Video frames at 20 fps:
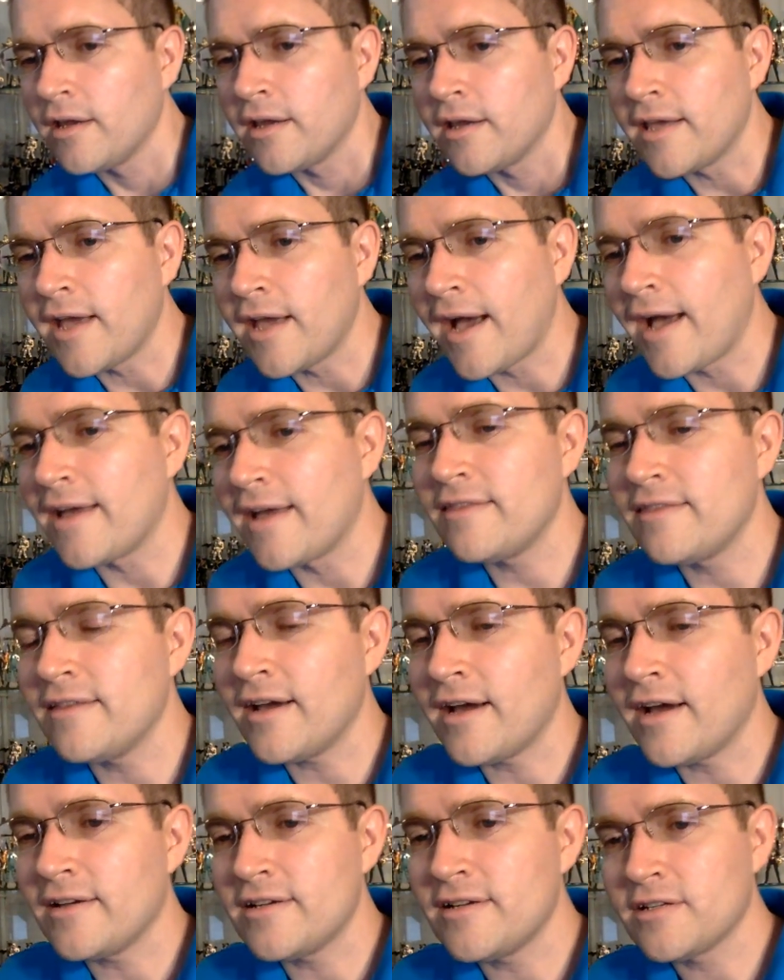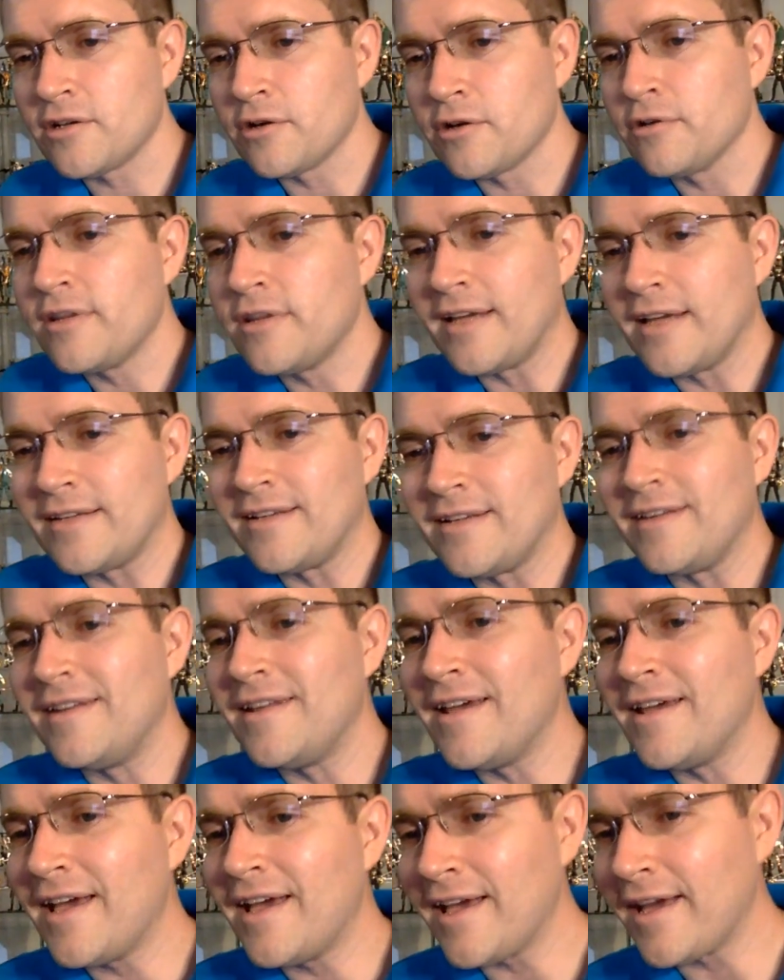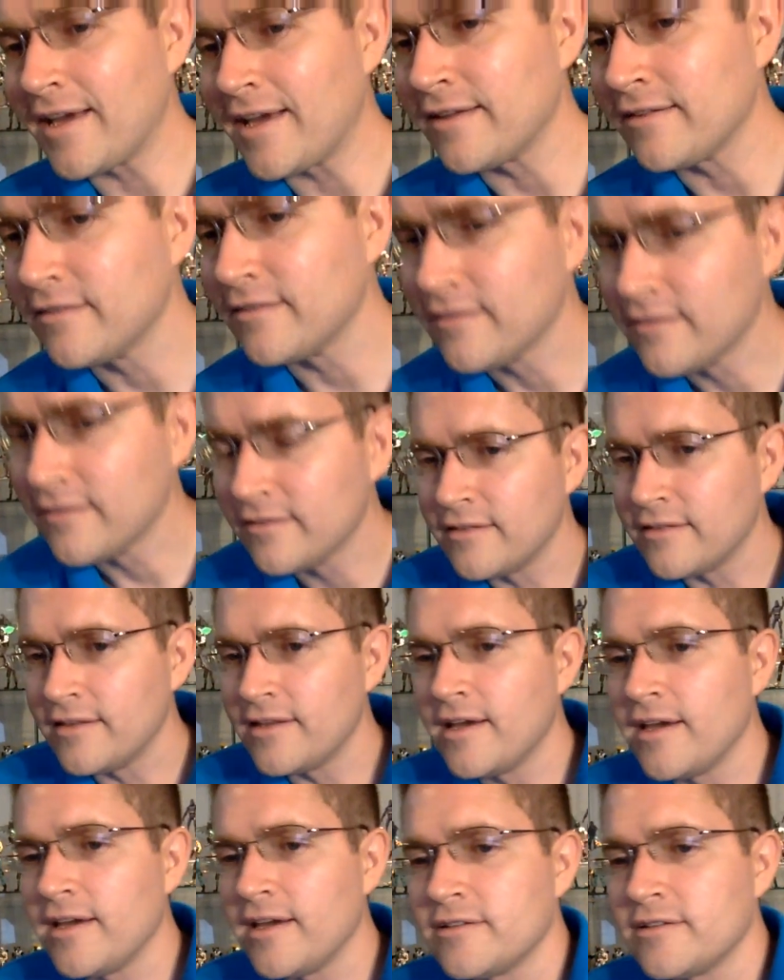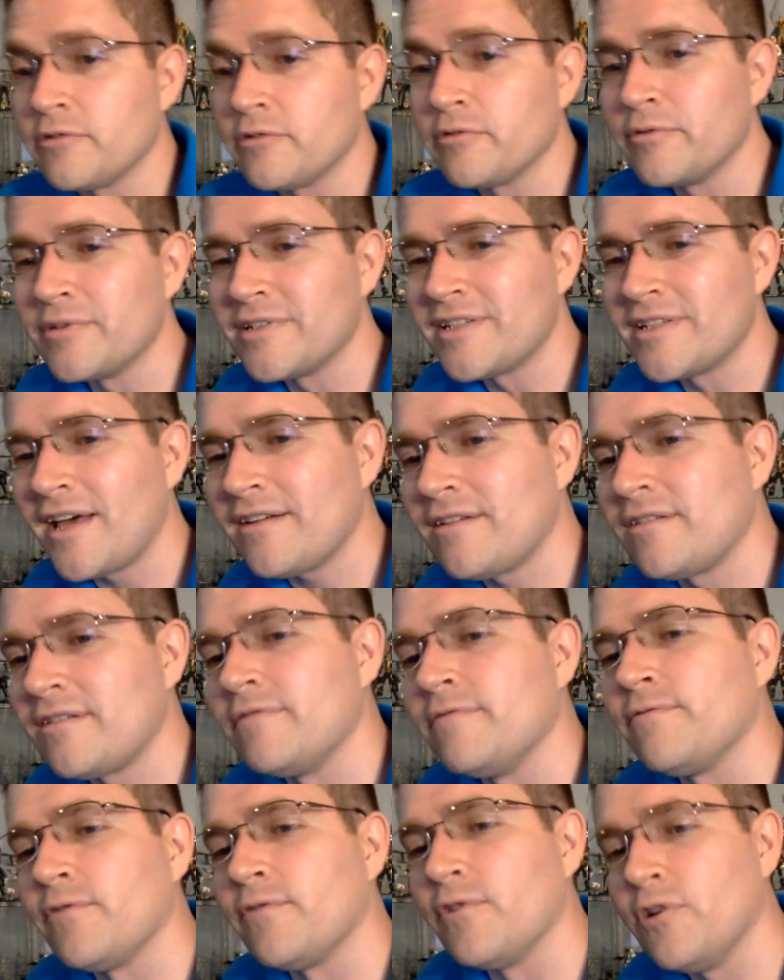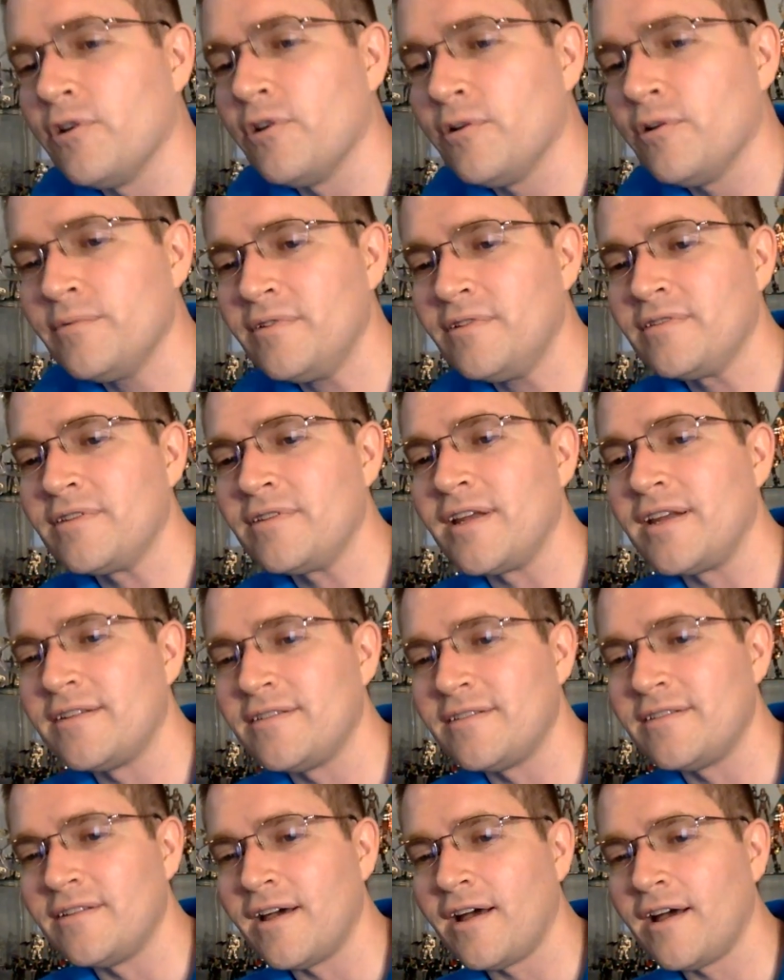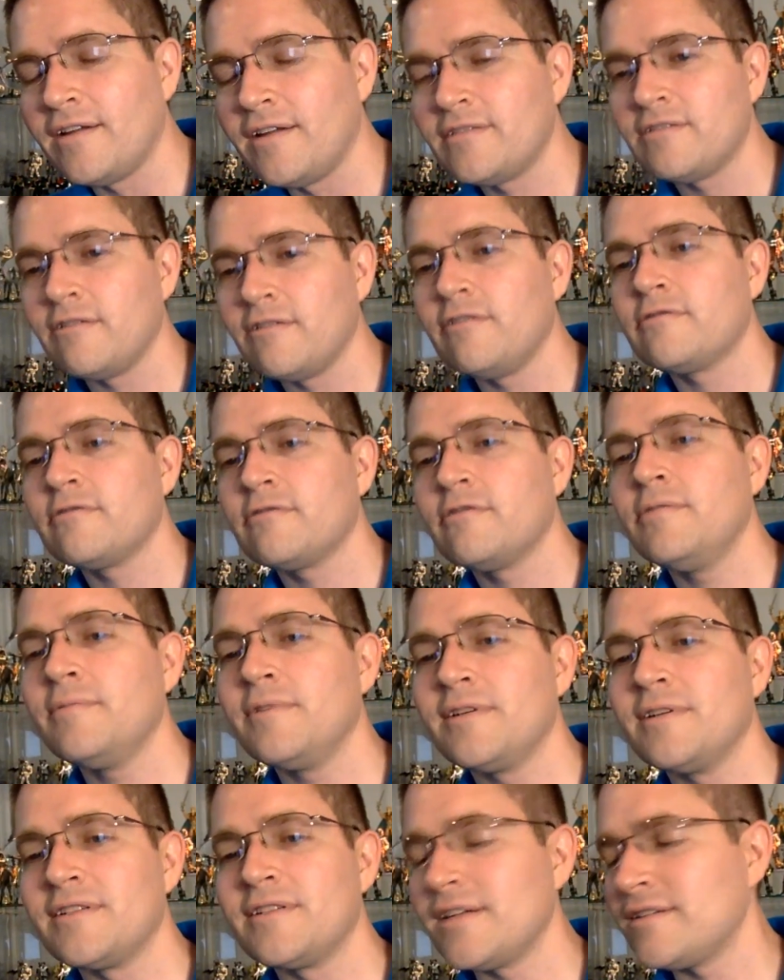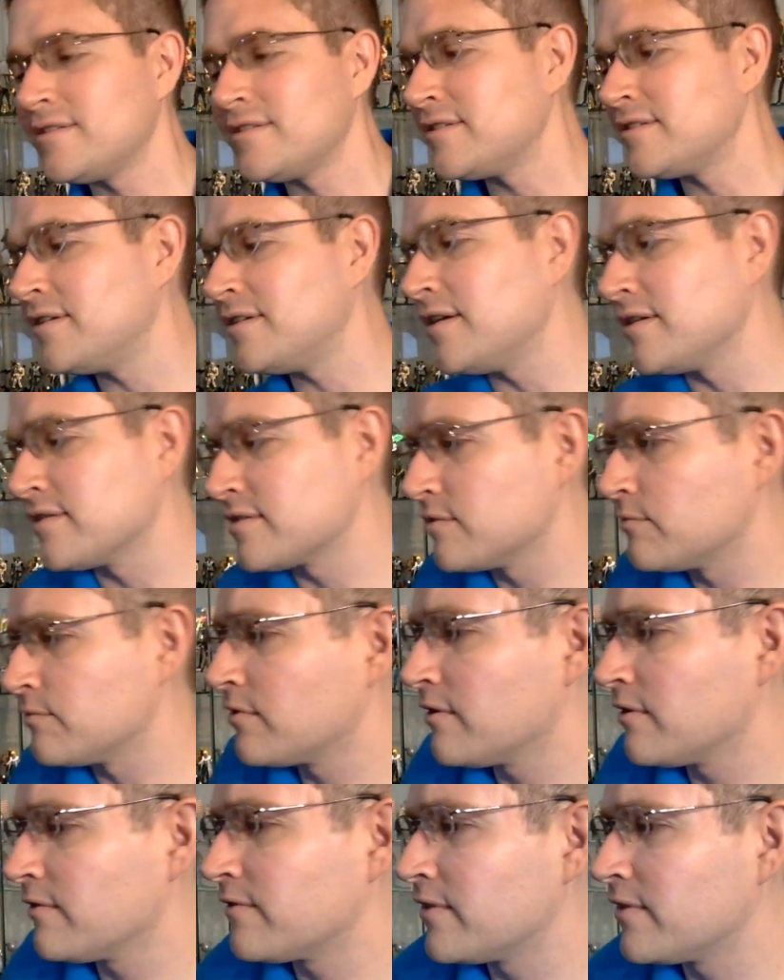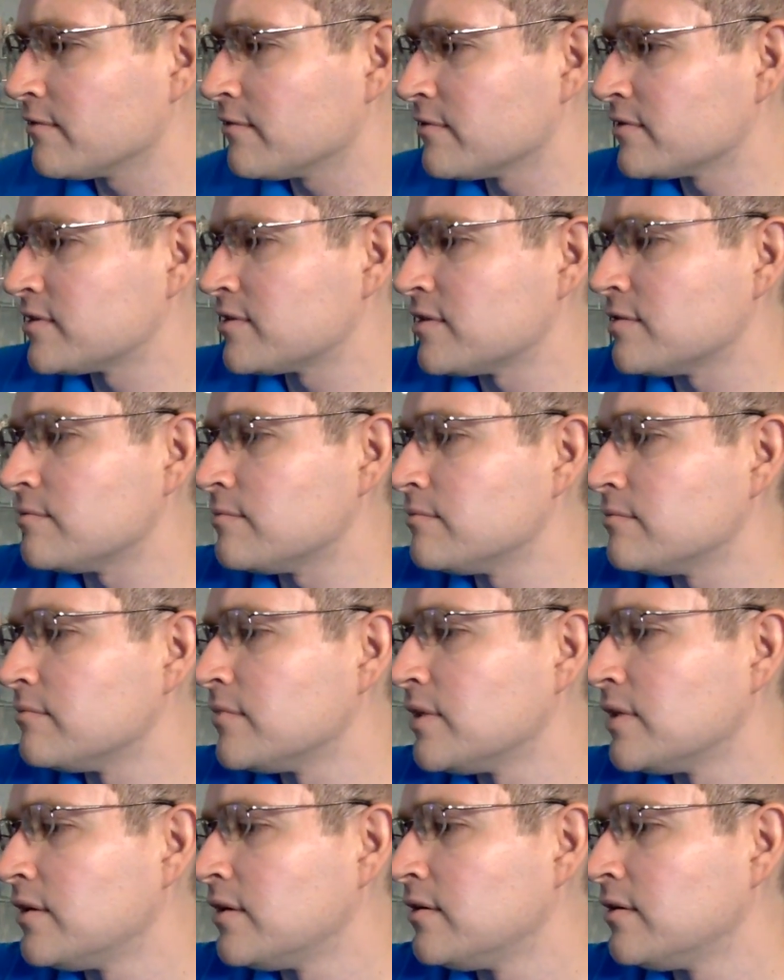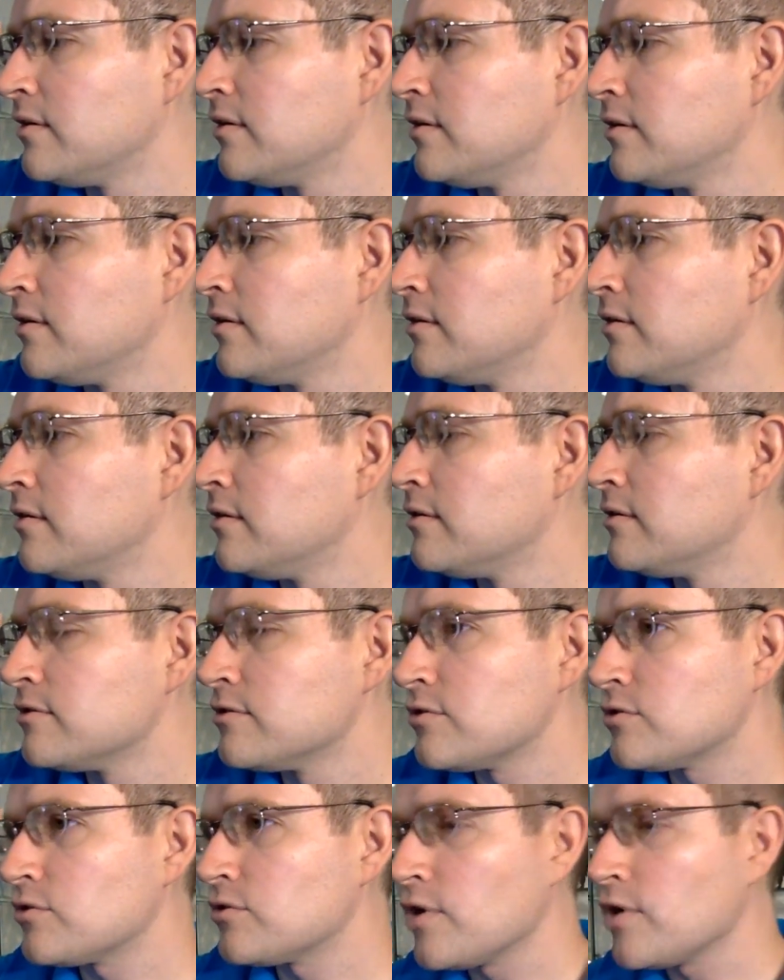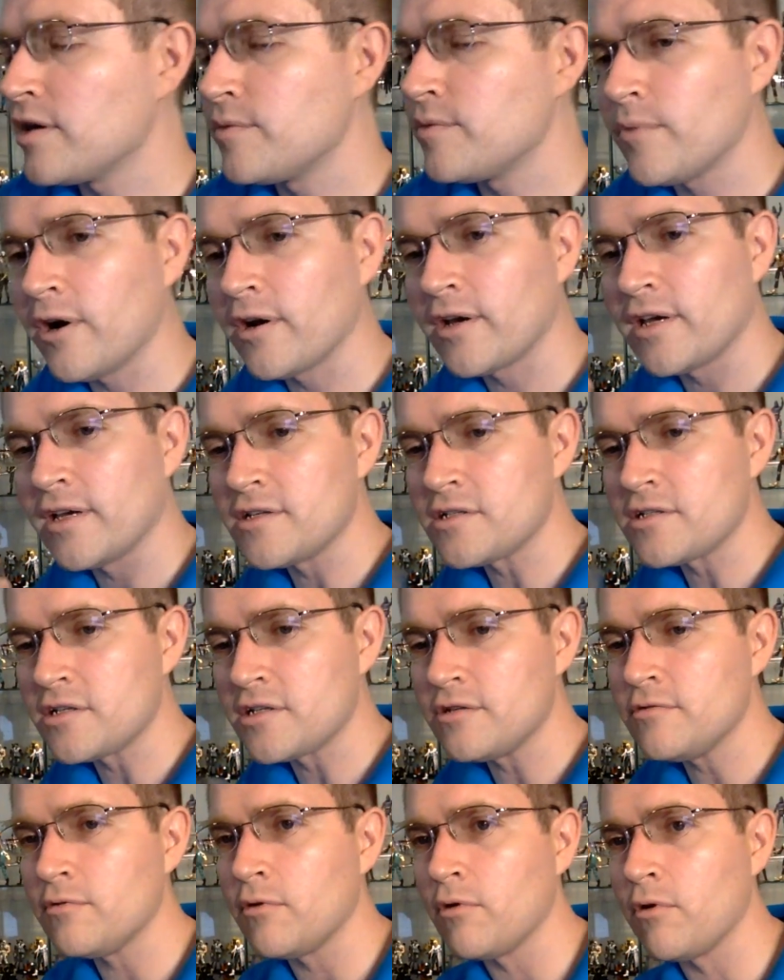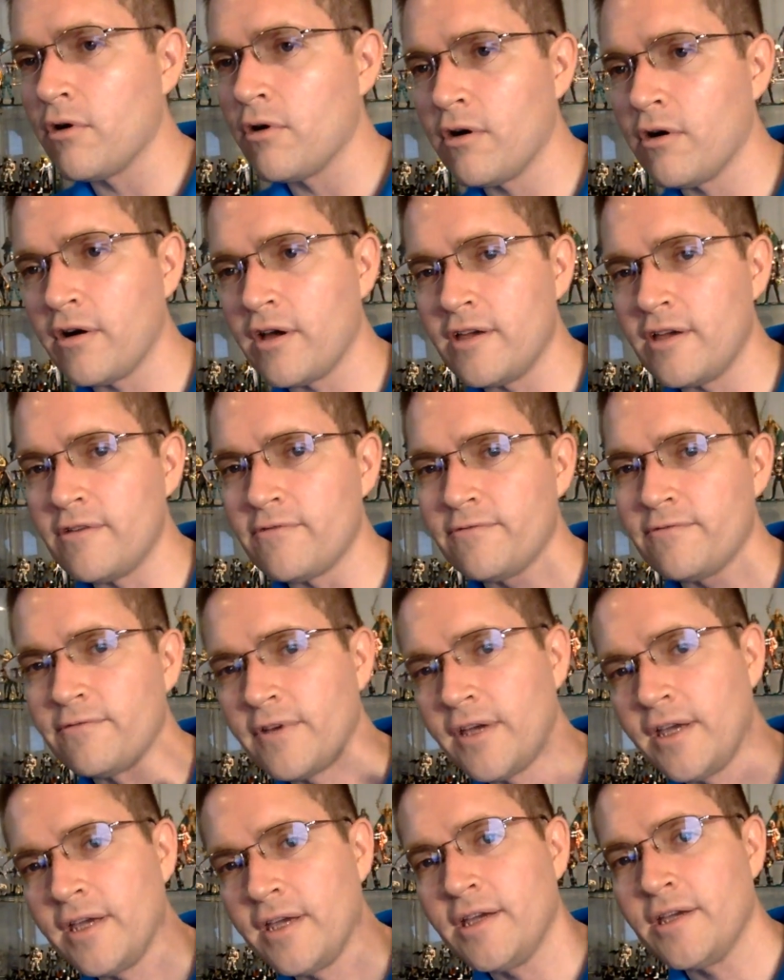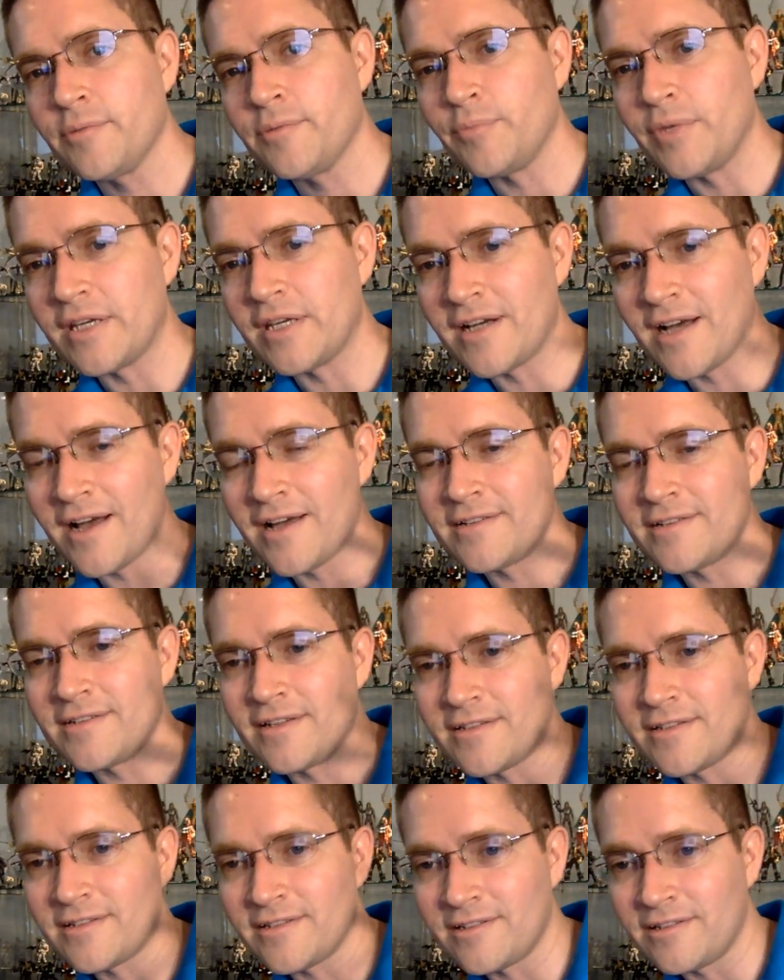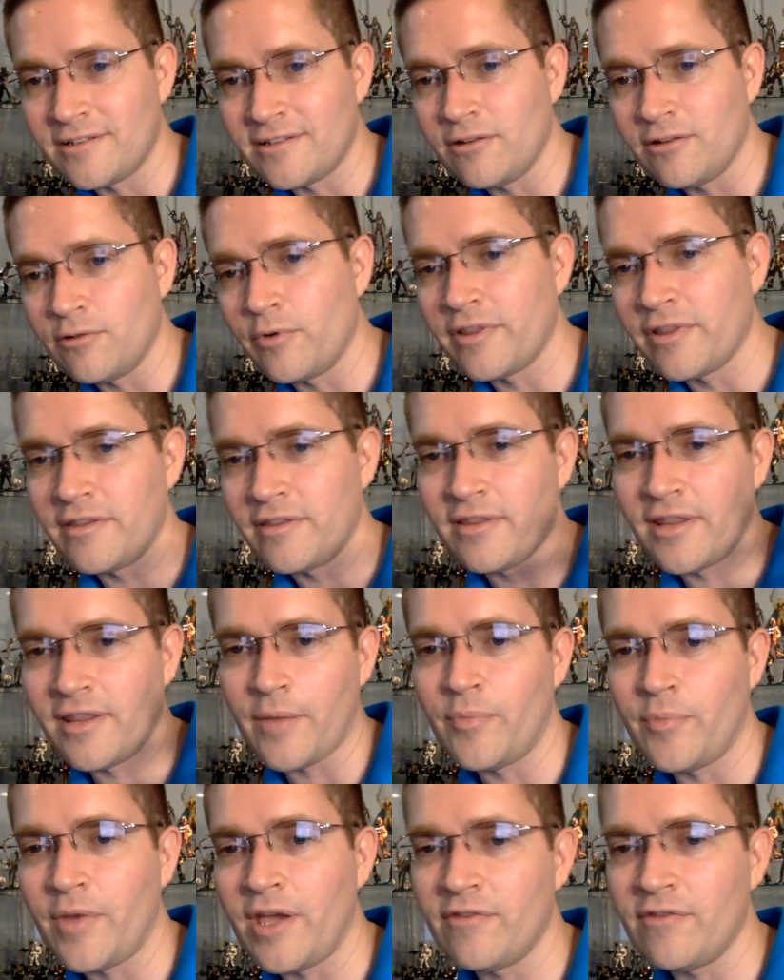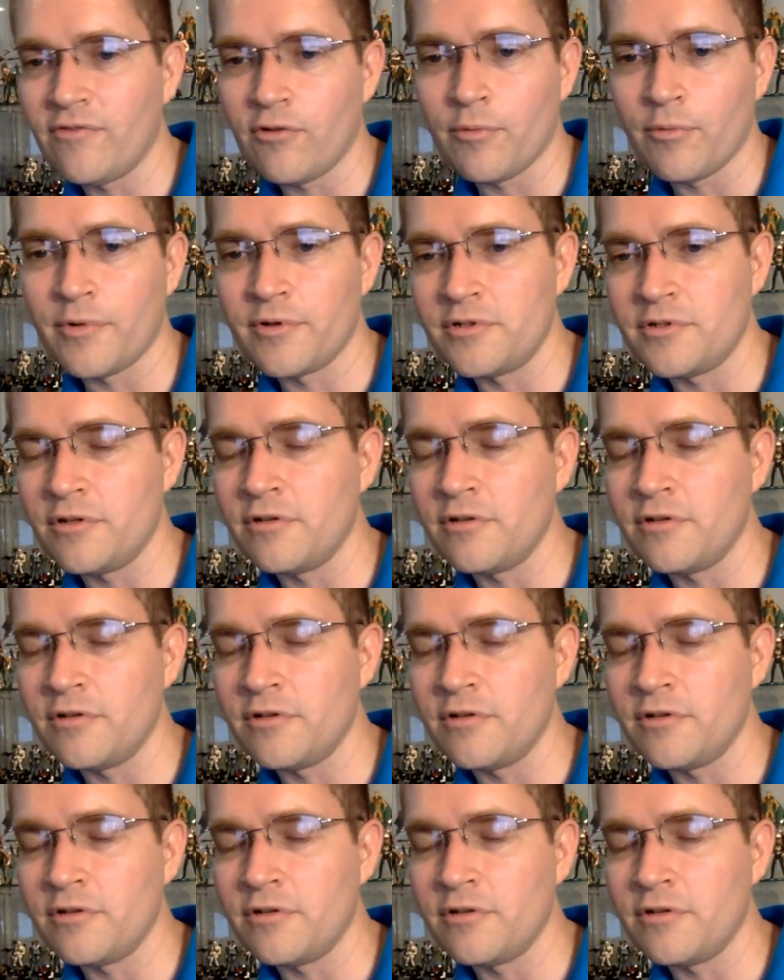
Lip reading: Yeah, I think I just heard that today. So was that confirmed that it's not Starscream? Because that stinks. I wonder if there was some trademark issue, or if because it's still within that Bayformers